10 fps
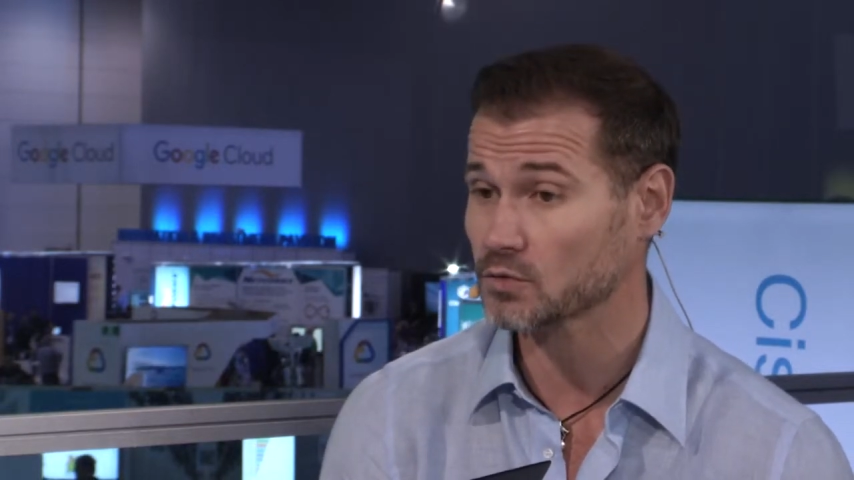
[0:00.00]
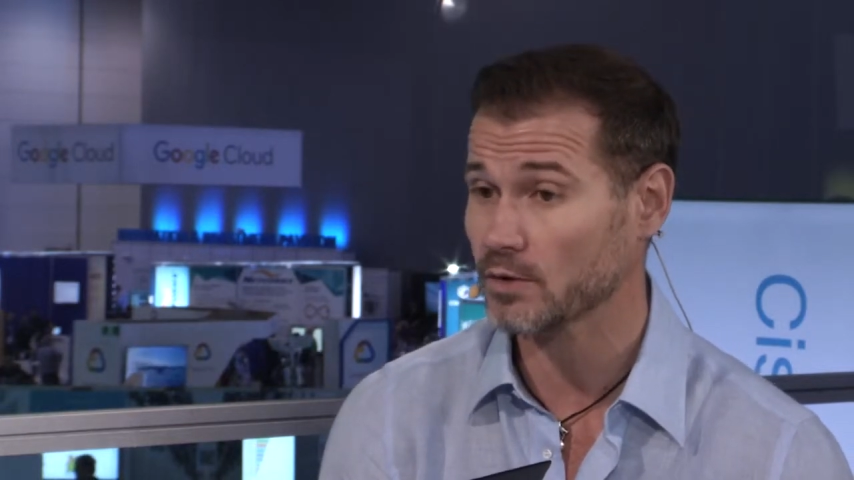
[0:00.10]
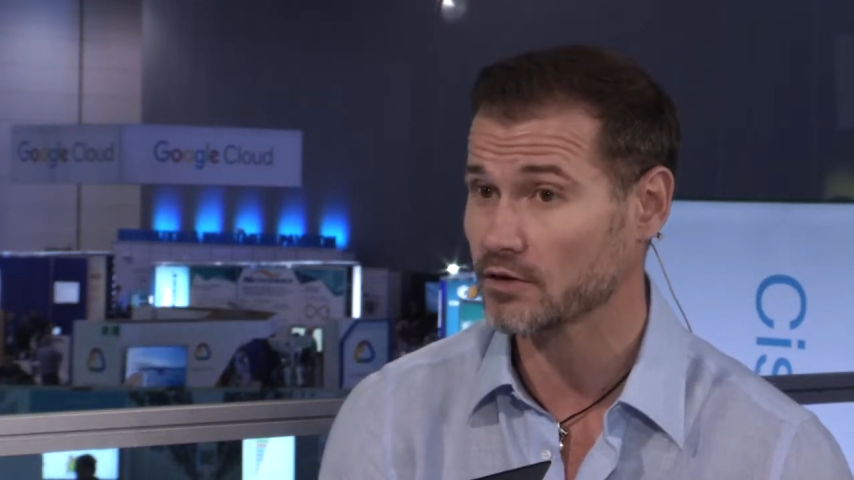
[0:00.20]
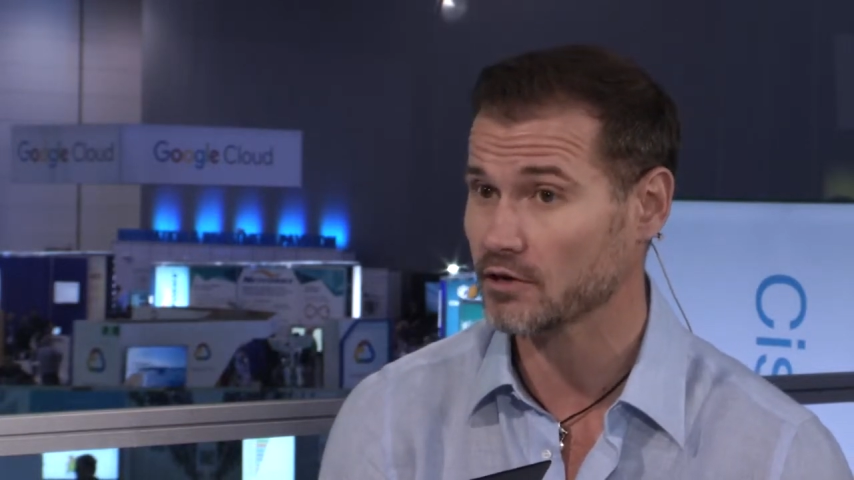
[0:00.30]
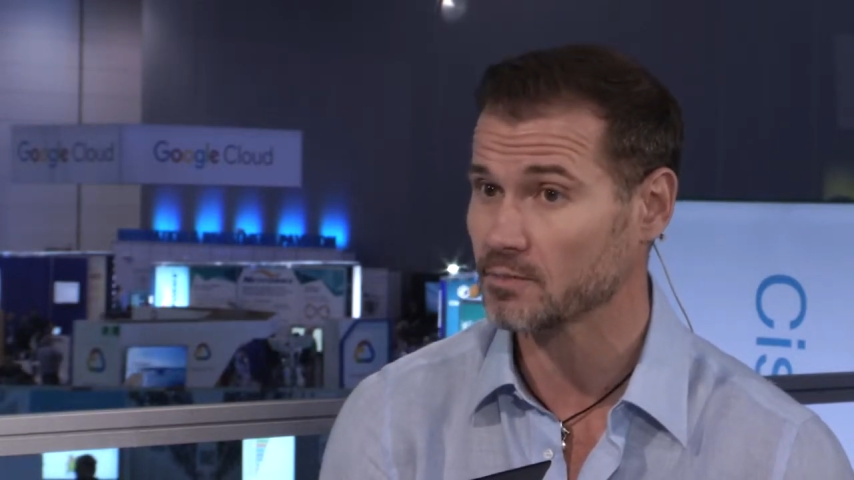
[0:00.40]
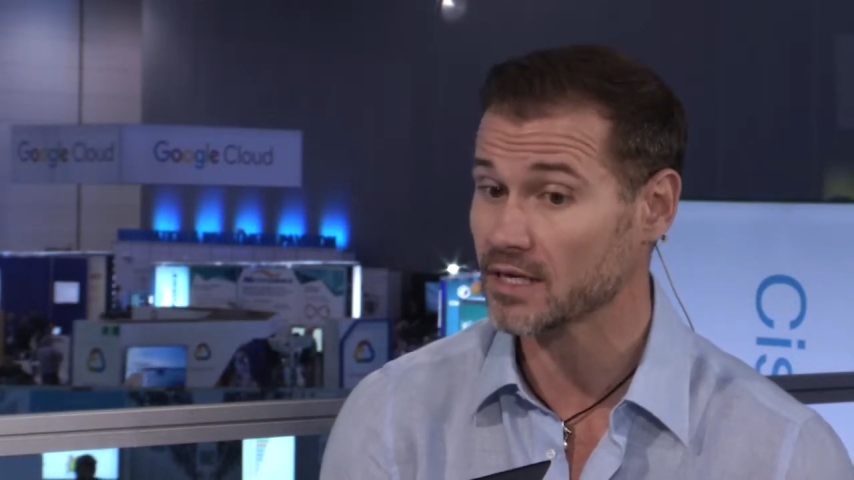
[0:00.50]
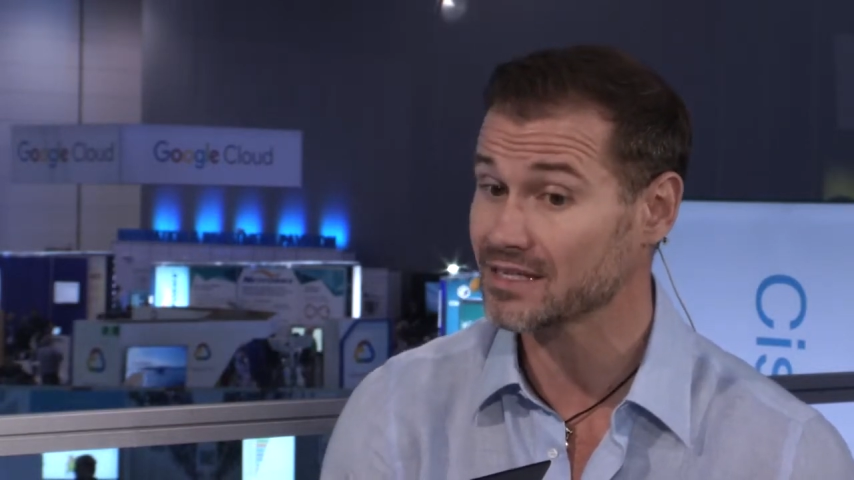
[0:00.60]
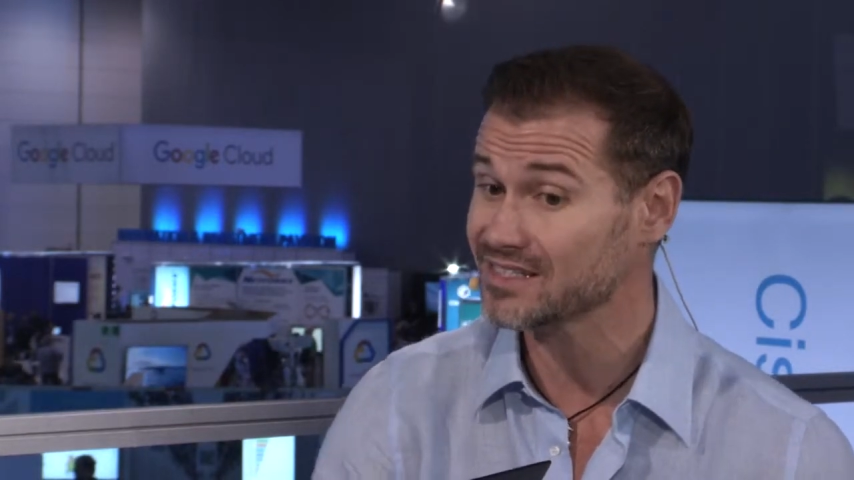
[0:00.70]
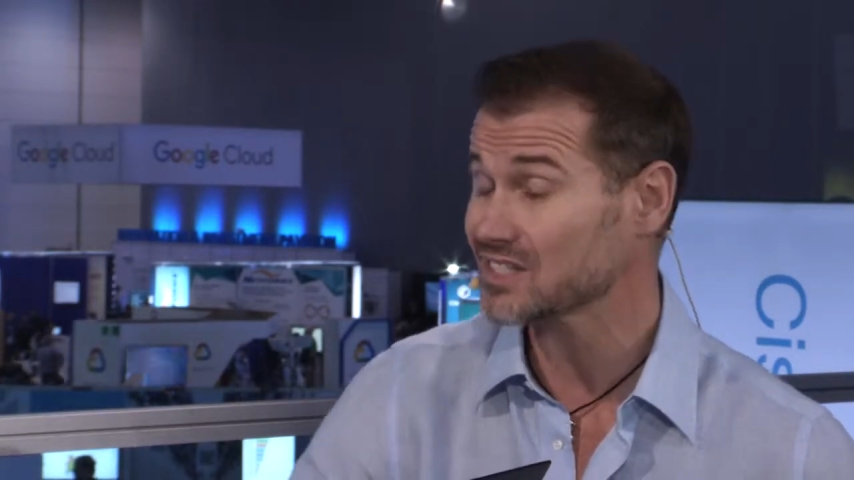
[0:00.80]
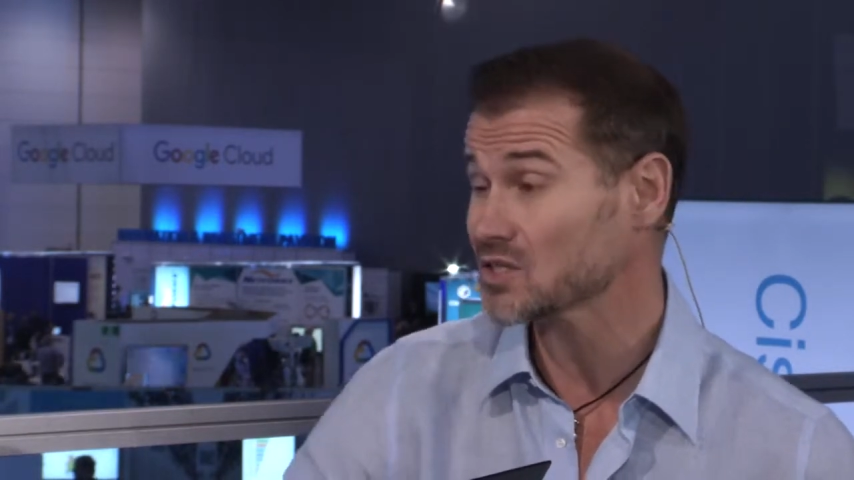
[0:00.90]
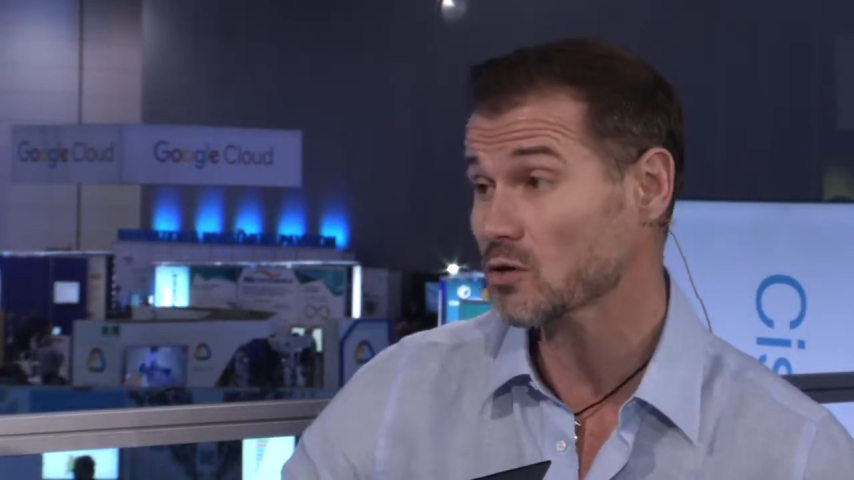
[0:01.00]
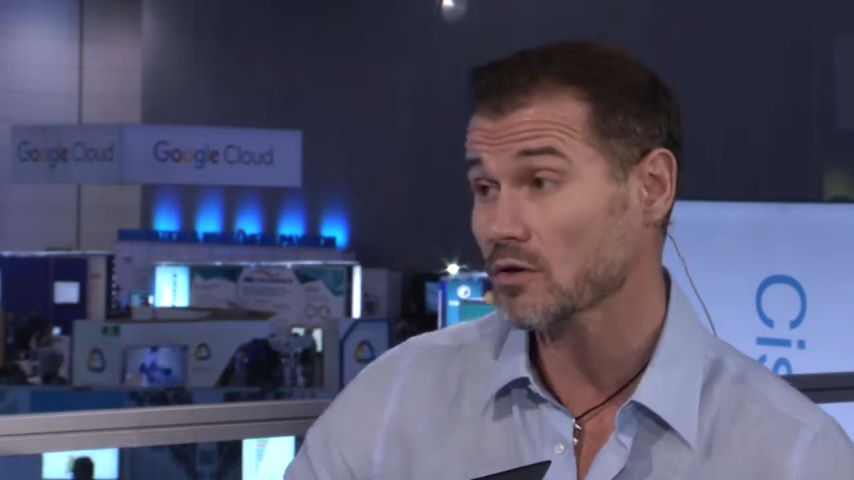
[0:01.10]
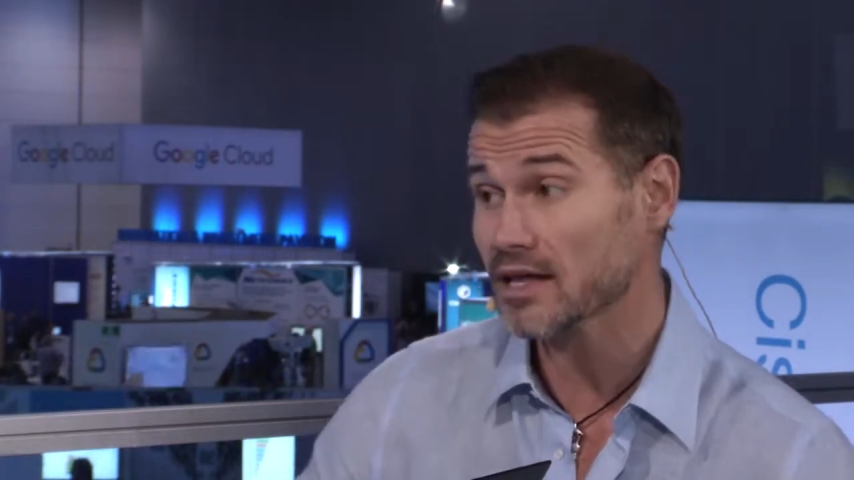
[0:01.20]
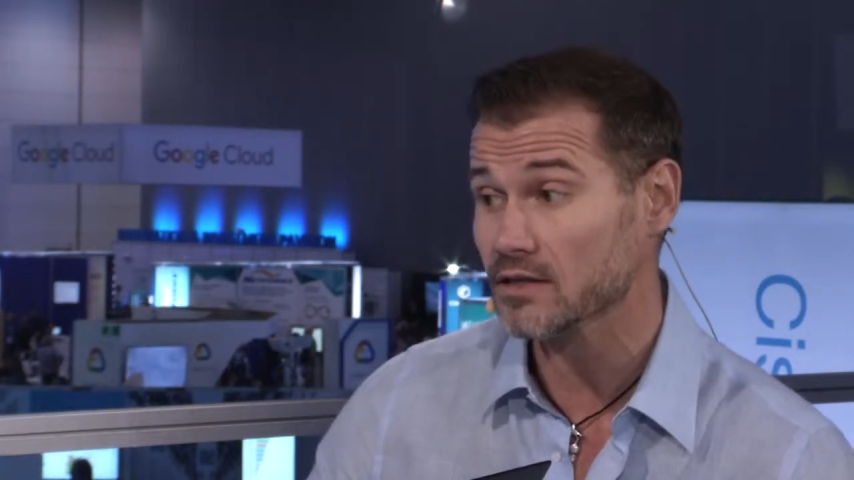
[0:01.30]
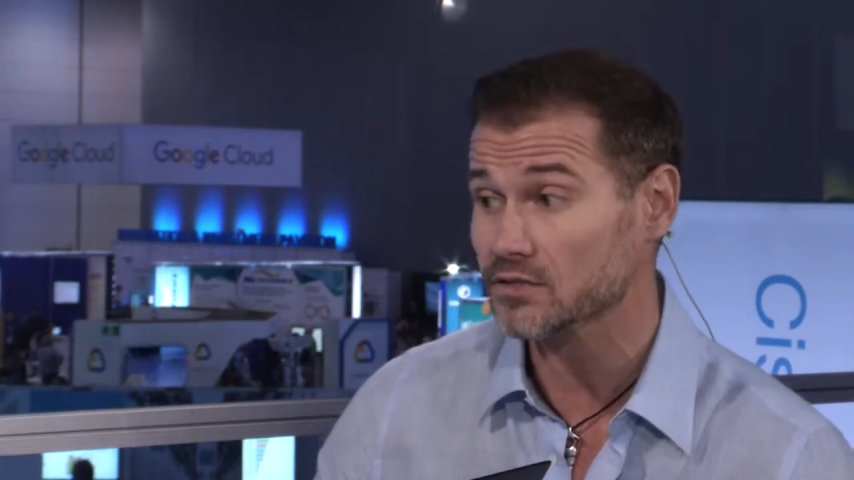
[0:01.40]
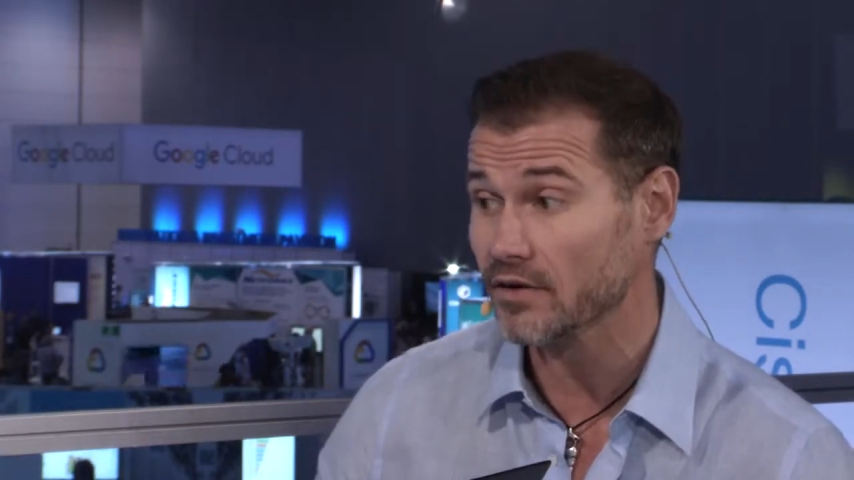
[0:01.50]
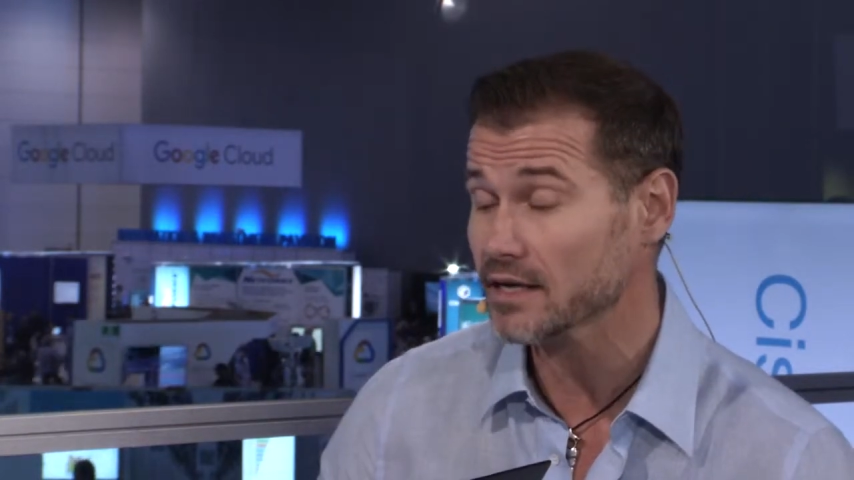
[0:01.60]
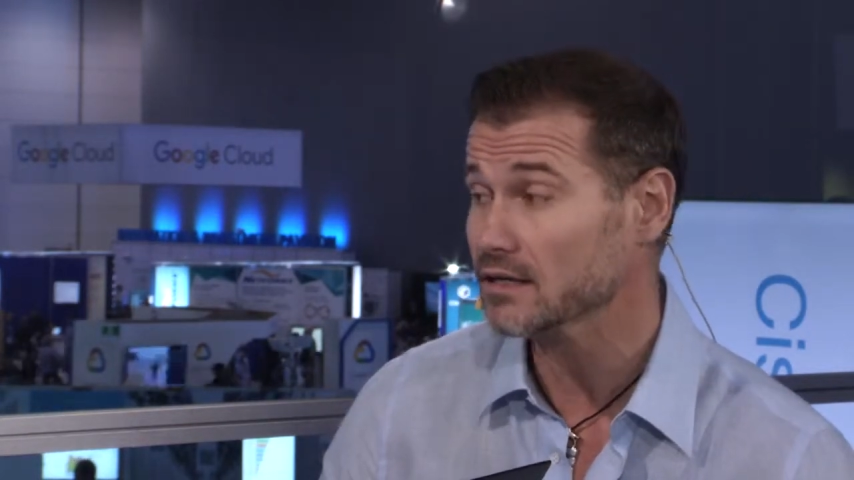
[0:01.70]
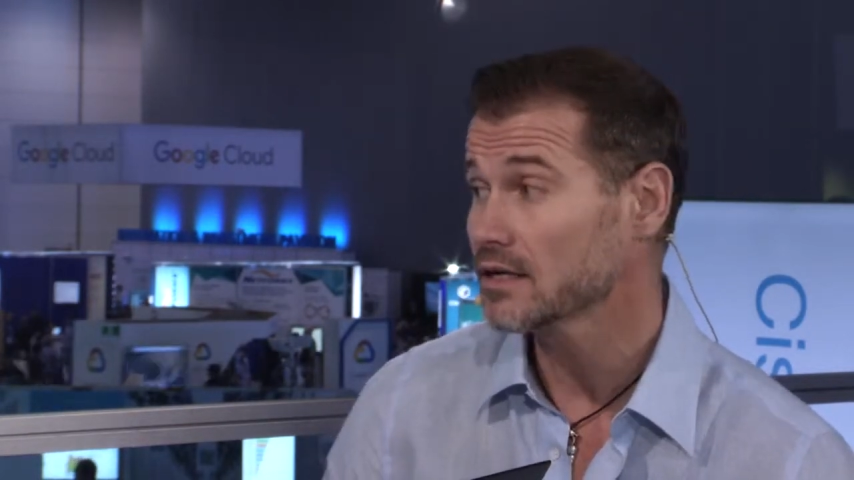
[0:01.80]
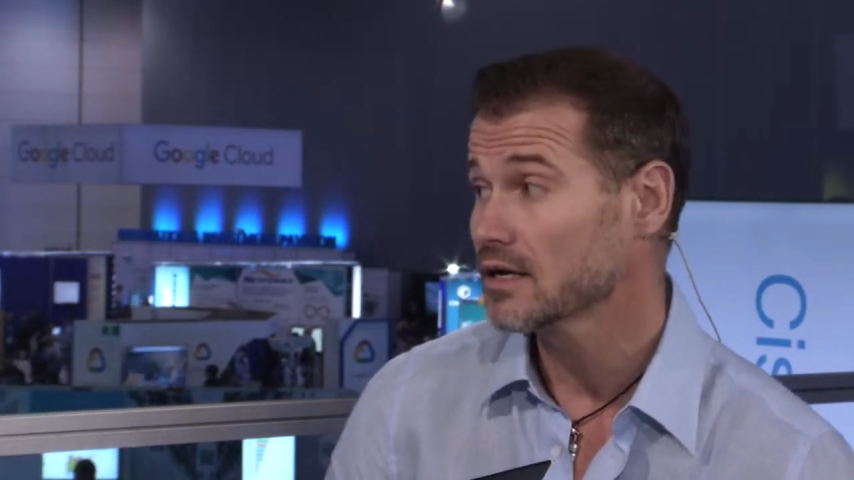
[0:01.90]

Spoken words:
whether it be Cisco or others, right?